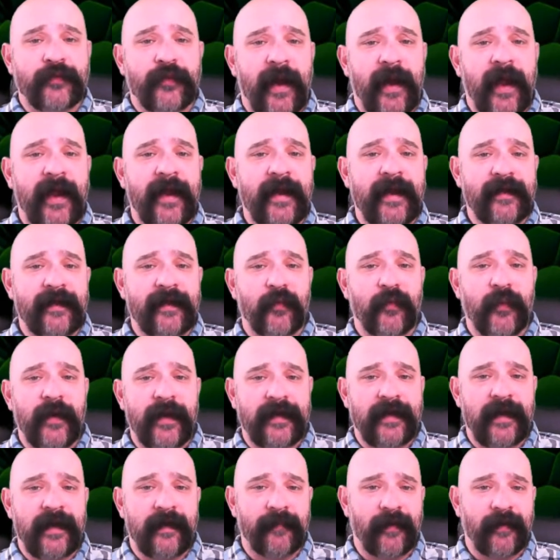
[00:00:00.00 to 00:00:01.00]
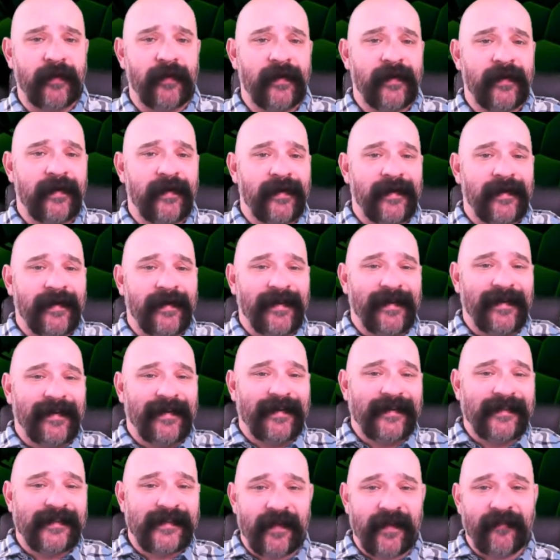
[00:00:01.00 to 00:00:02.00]
we're heading into week number
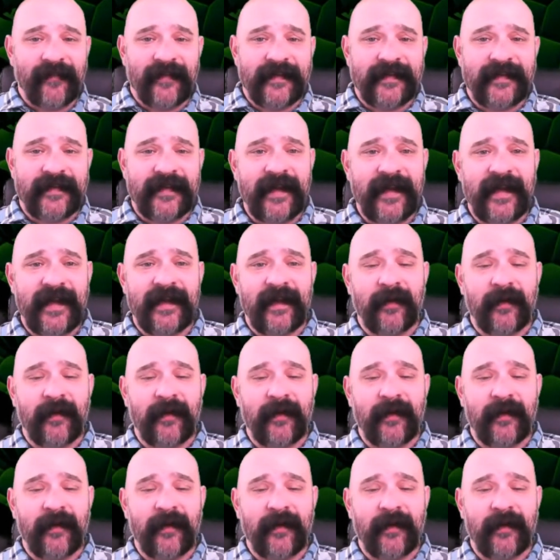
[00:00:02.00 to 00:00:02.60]
17